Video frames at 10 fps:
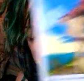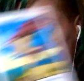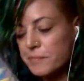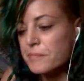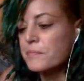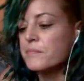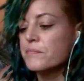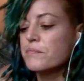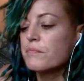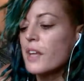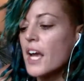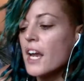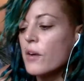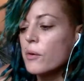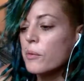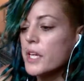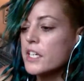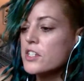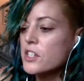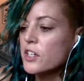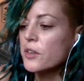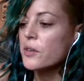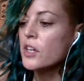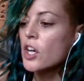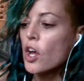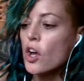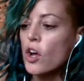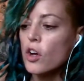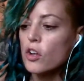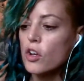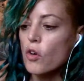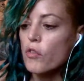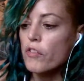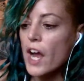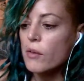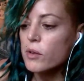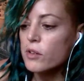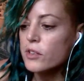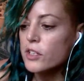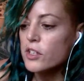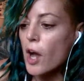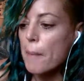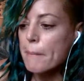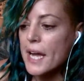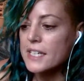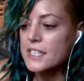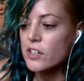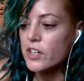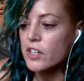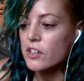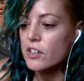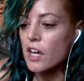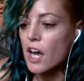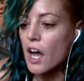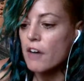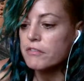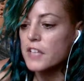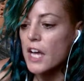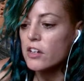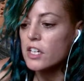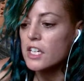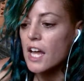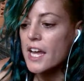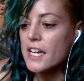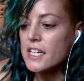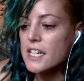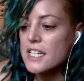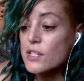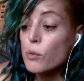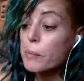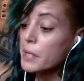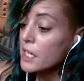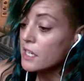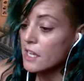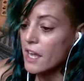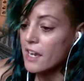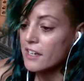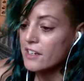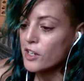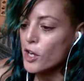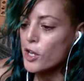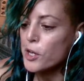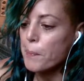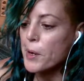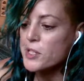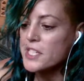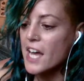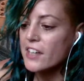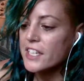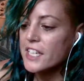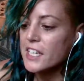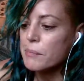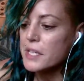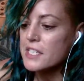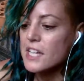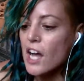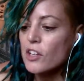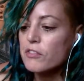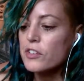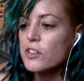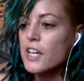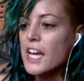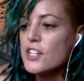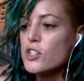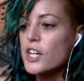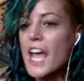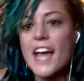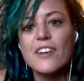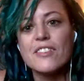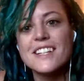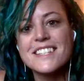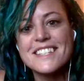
And I will read it to you. Go viral, not bacterial. A flattered client is a repeat client. Your personality can be as colorful as your canvas.